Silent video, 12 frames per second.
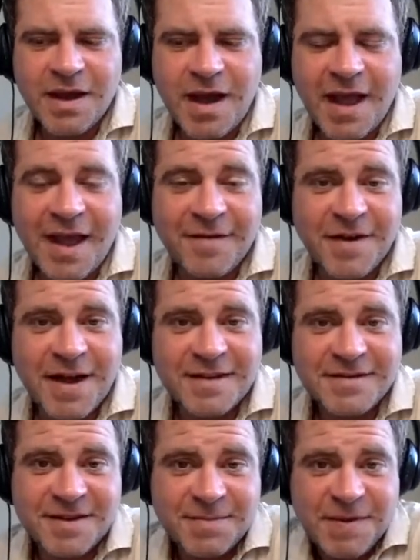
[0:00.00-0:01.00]
I have to
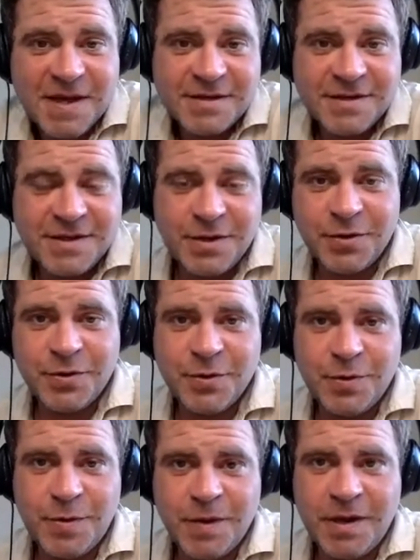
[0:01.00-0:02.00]
ask because
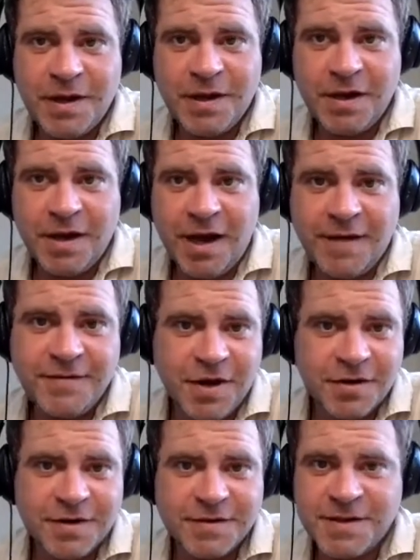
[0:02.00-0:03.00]
you, you're, I've
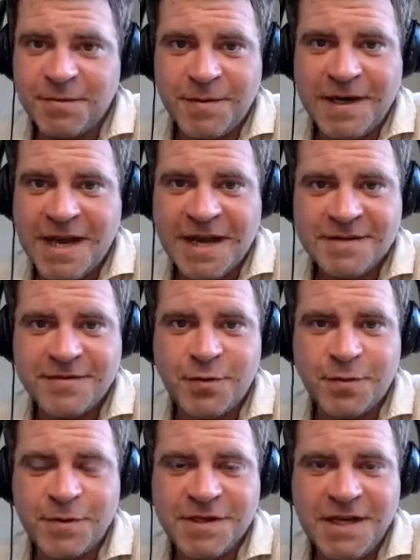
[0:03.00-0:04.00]
talked to some of my dad's
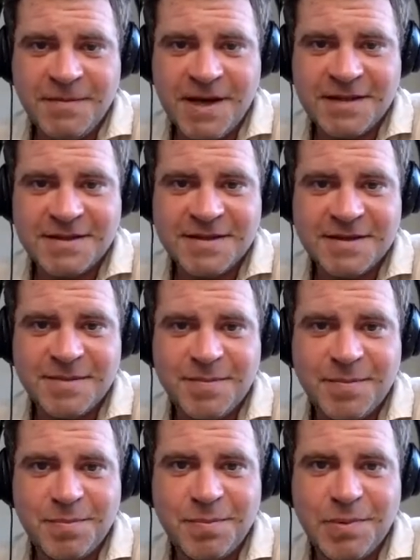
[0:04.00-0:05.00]
former teammates,
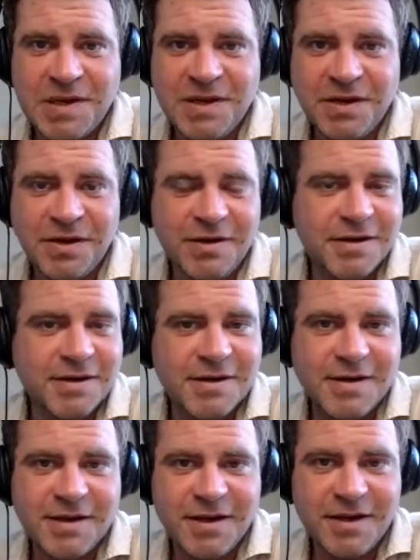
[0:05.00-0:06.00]
but
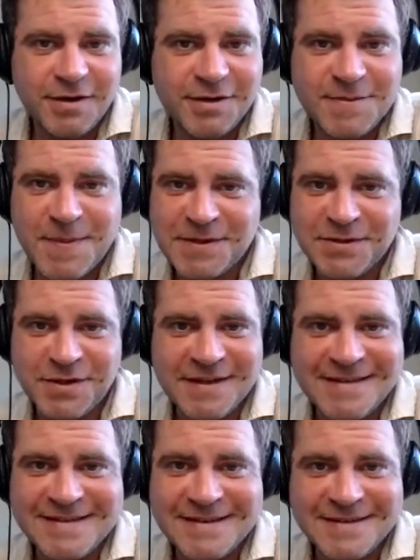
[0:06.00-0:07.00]
you're, you're a special
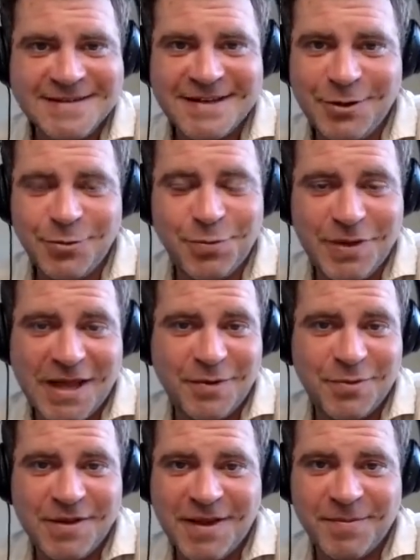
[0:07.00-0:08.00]
instance. You played
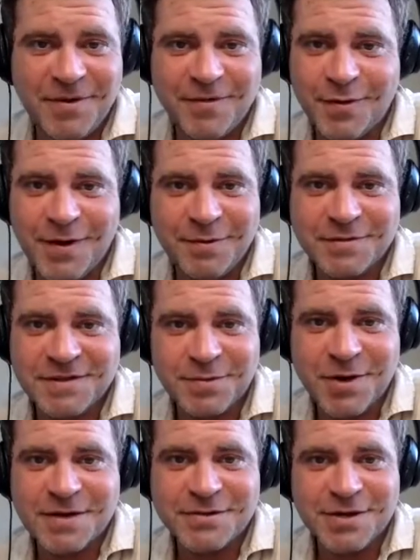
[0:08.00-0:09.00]
with him before he was
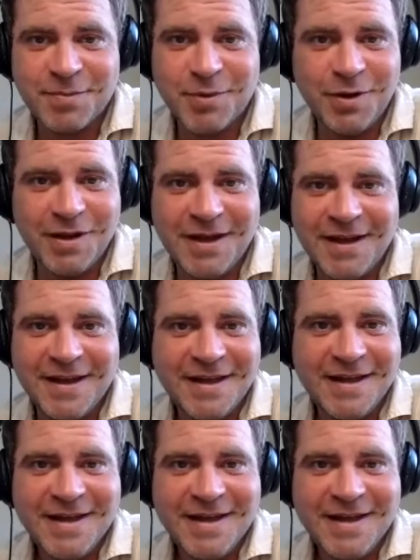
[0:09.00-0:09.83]
Broad Street Bully.